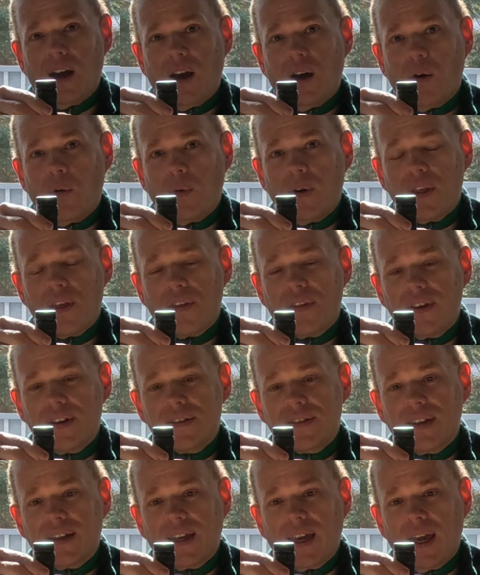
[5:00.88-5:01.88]
uh, one of the
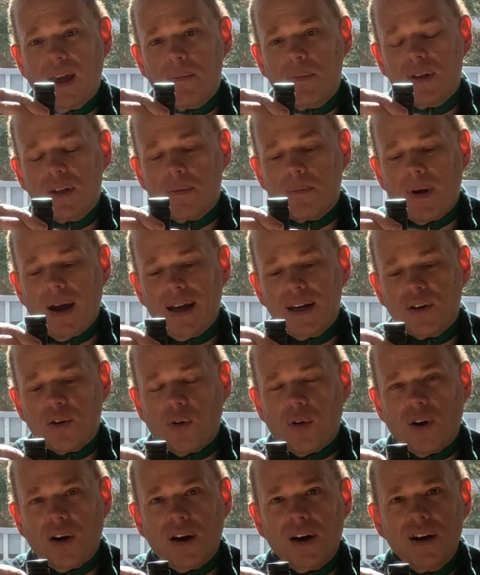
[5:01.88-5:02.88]
things that came into my
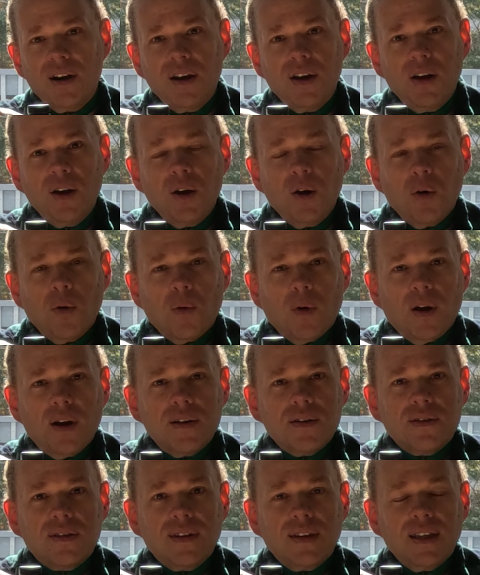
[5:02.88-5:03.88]
door
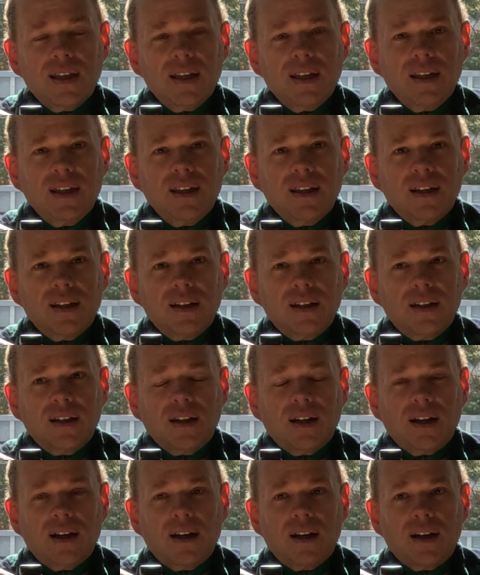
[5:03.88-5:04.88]
was the
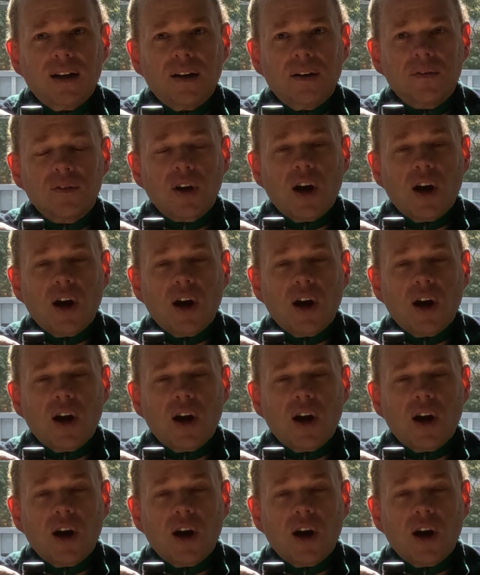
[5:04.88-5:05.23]
uh,